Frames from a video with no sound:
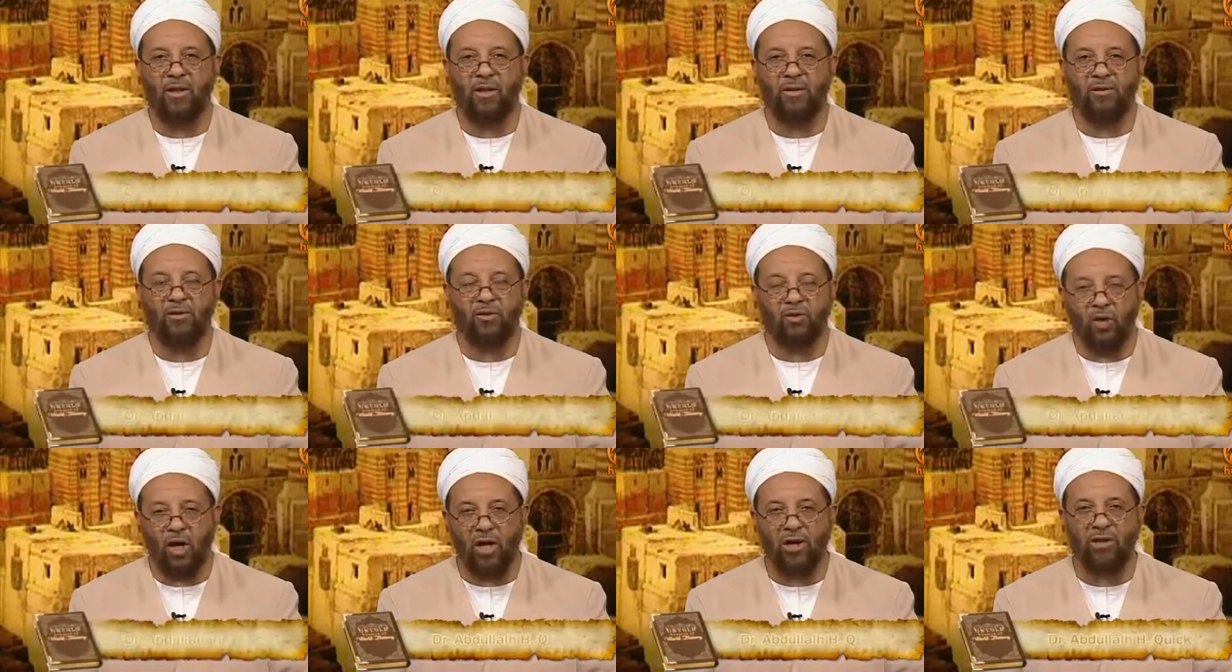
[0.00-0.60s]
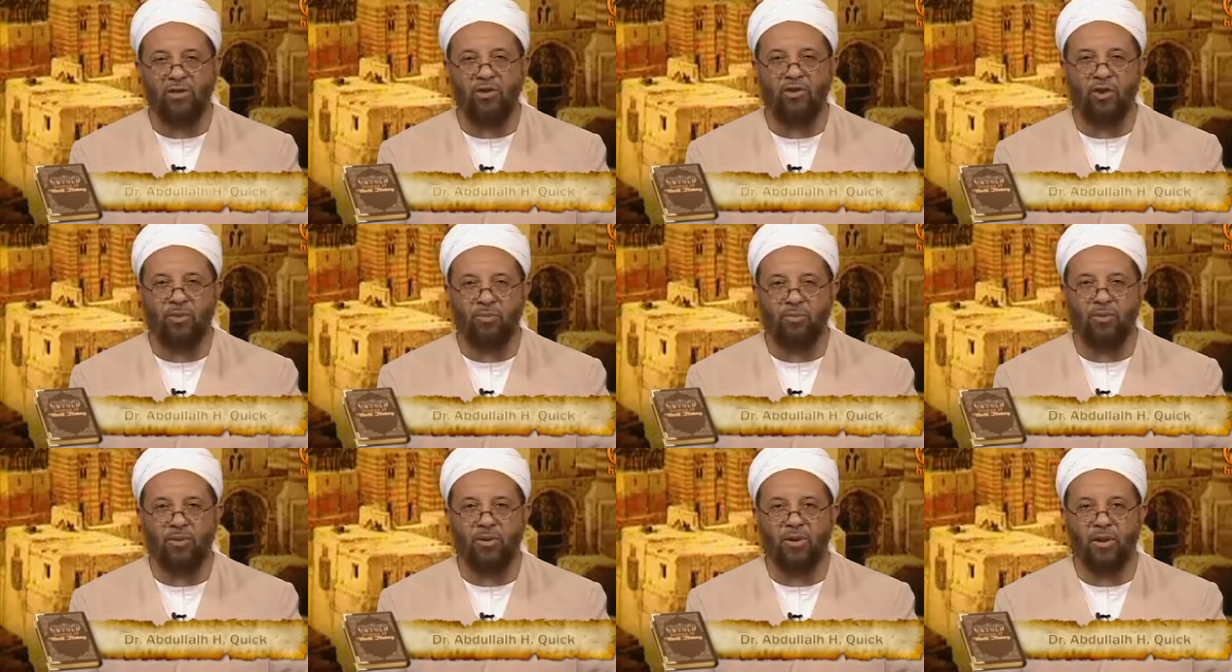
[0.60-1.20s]

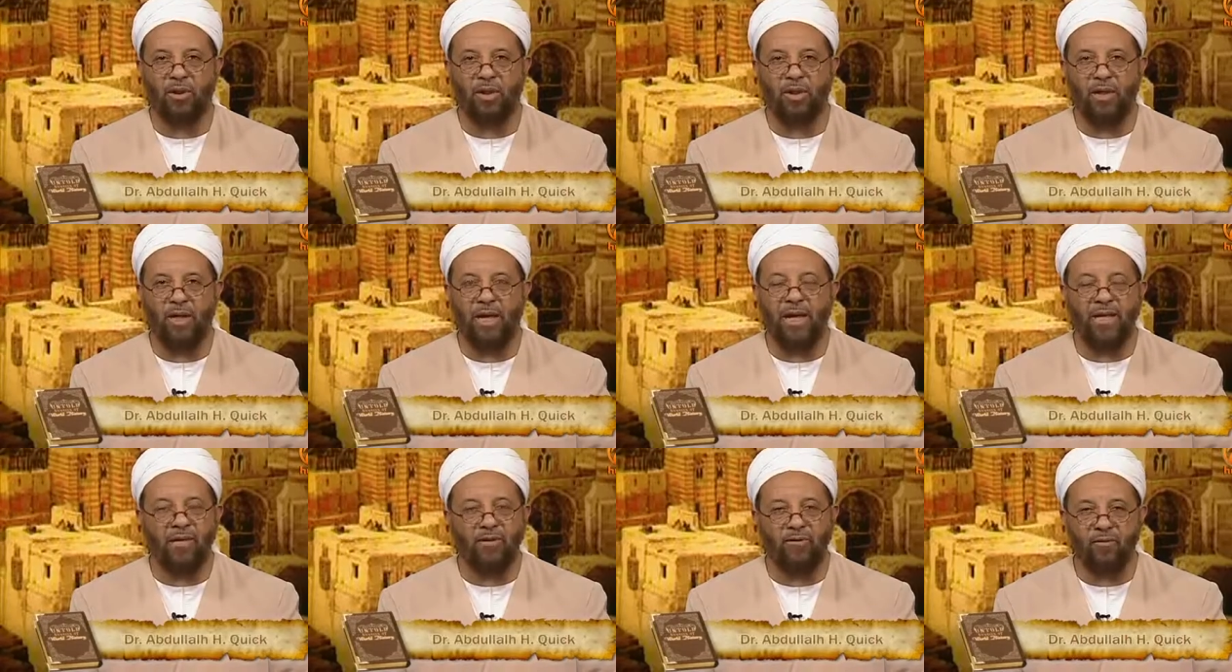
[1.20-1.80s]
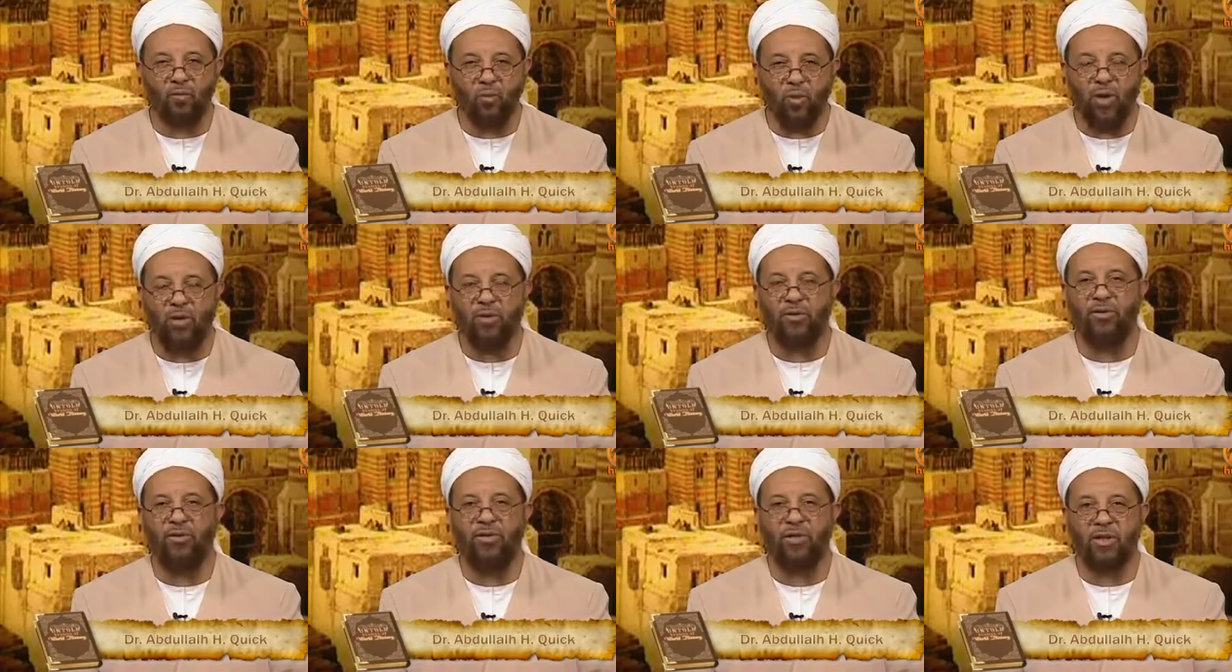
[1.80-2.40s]
scholarship, and of
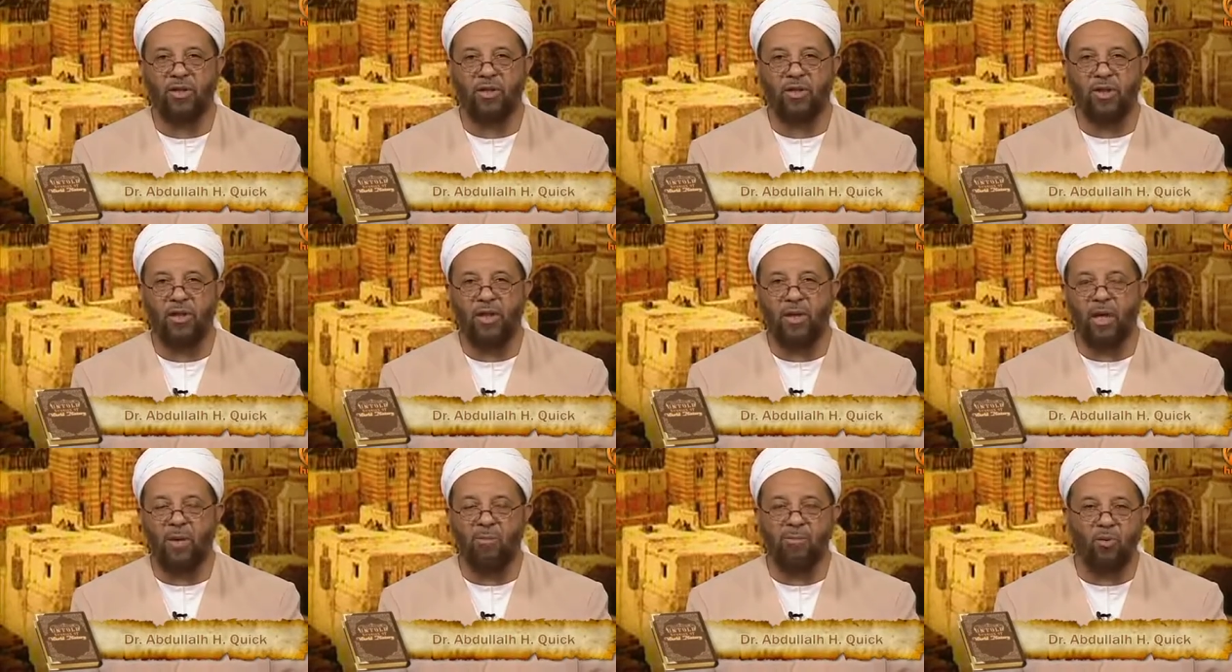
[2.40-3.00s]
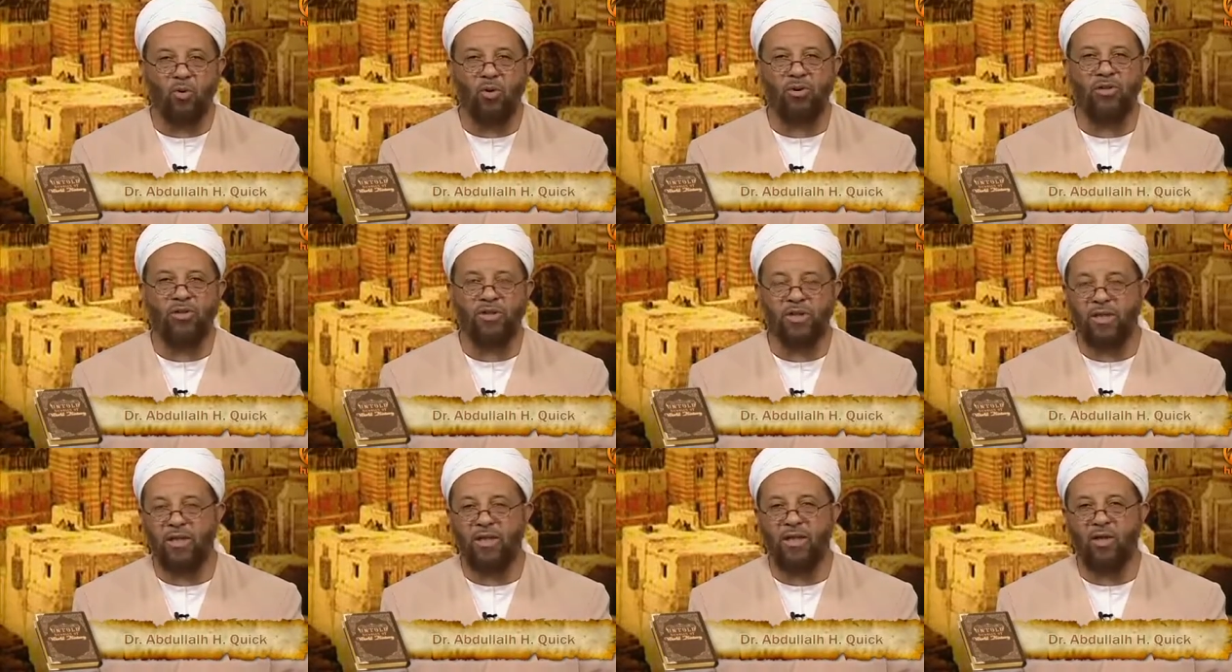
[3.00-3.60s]
wealth, a port
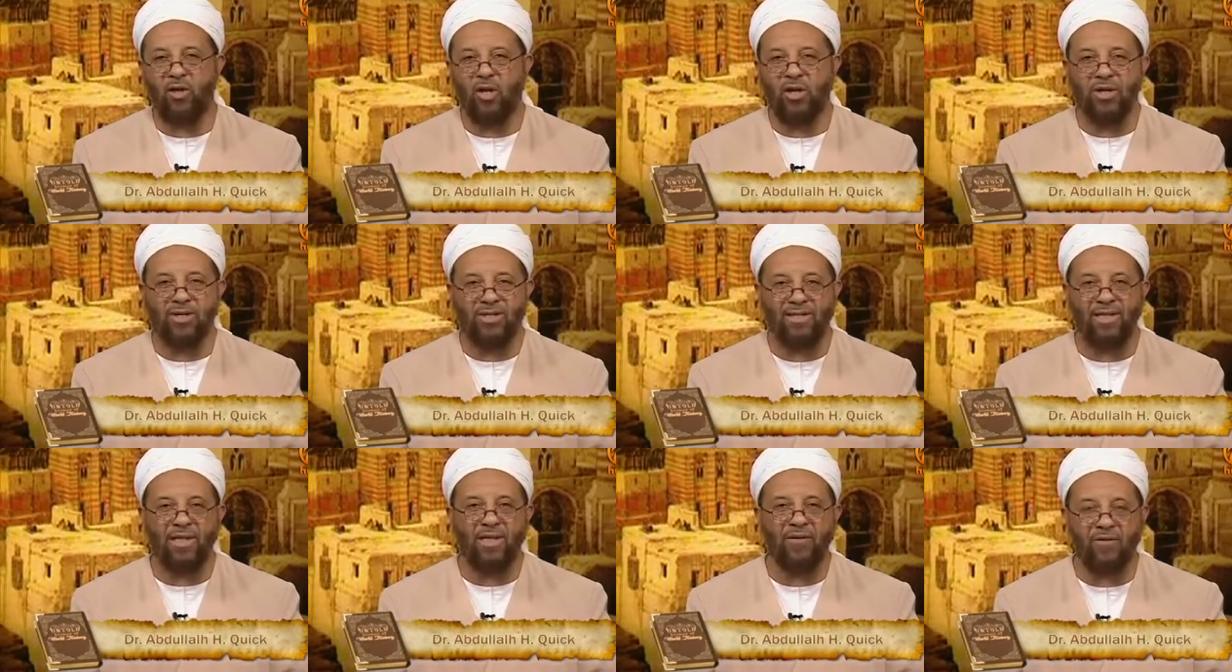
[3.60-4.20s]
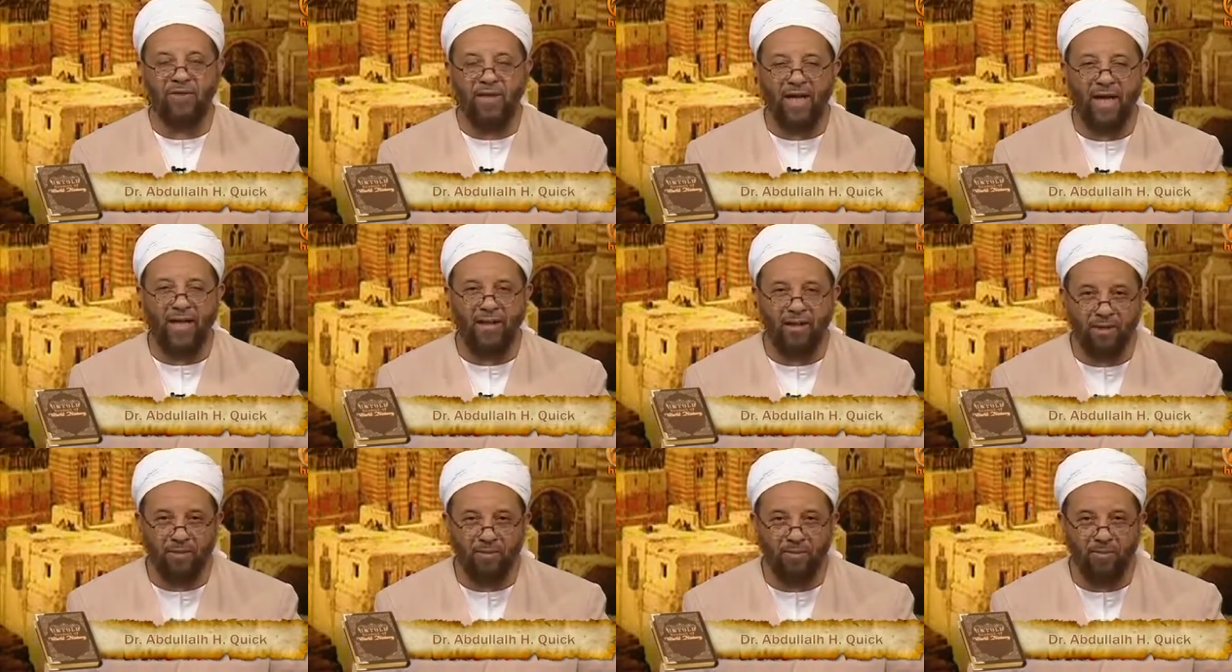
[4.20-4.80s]
city on a sea of
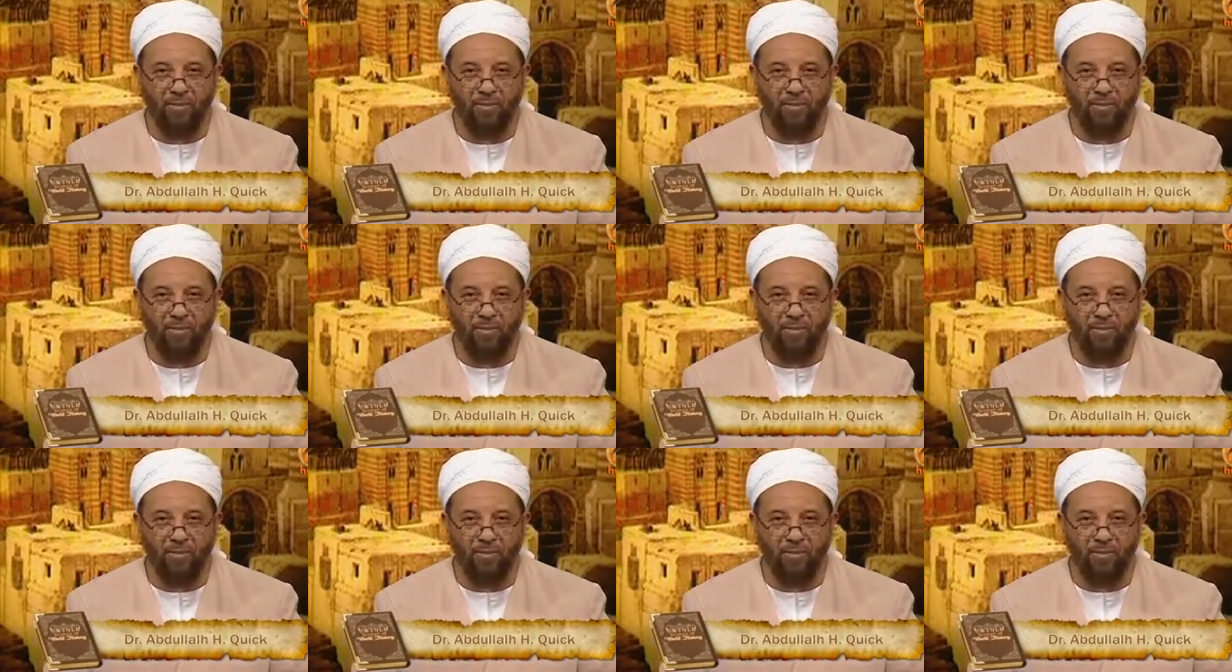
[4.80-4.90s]
sand.